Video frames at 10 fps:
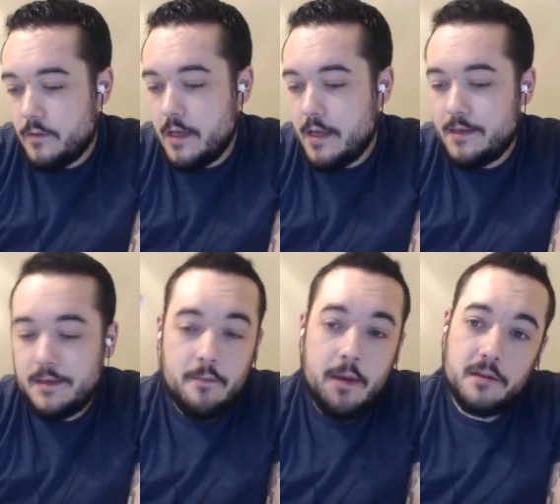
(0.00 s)

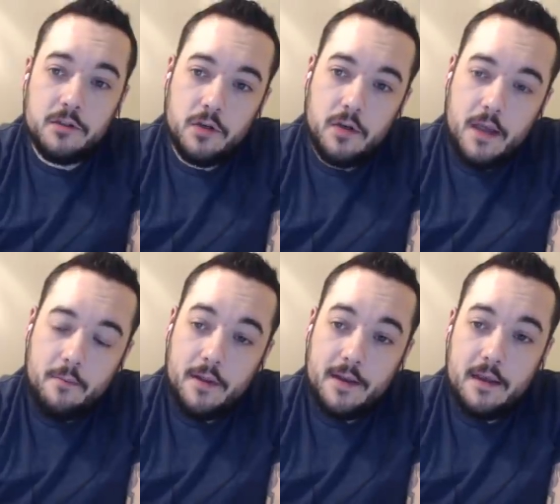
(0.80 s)
and making sure you
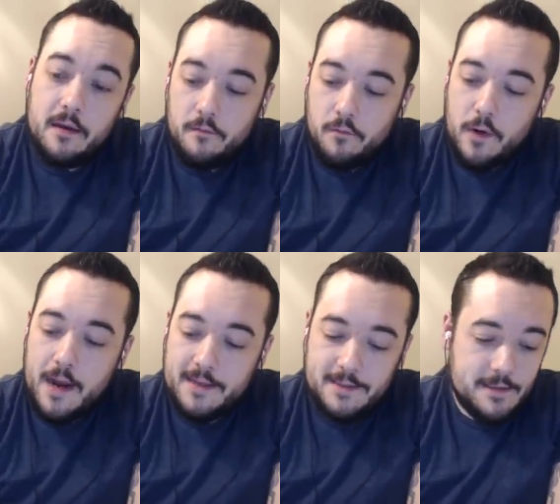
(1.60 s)
get plenty of
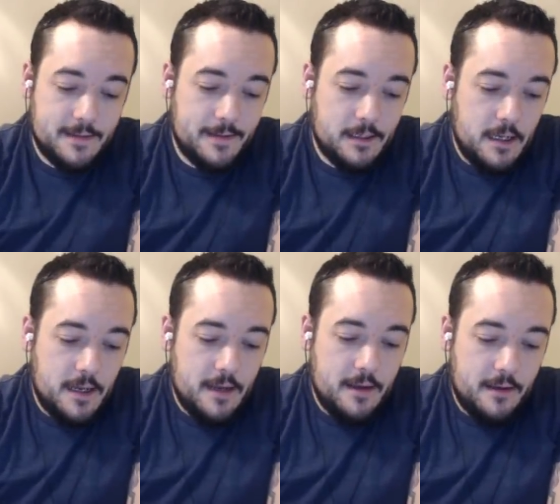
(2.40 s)
rest
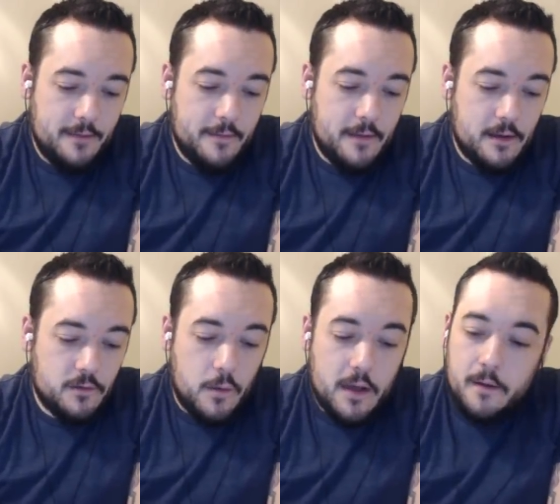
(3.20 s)

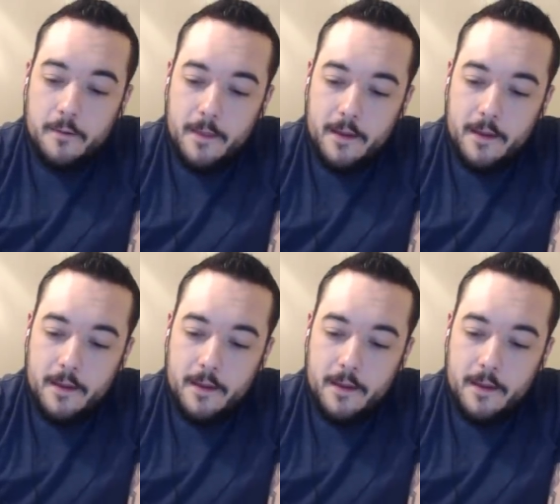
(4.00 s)
as well.